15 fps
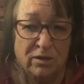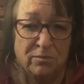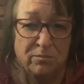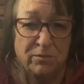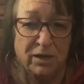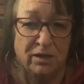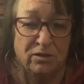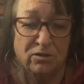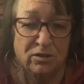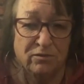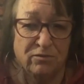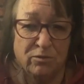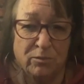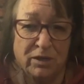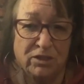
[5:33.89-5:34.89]
medical
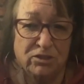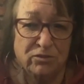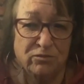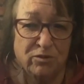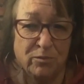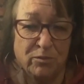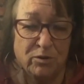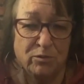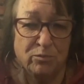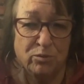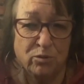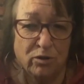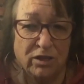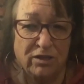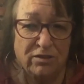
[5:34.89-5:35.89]
information from their
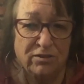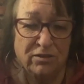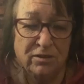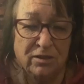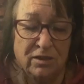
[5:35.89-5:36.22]
employees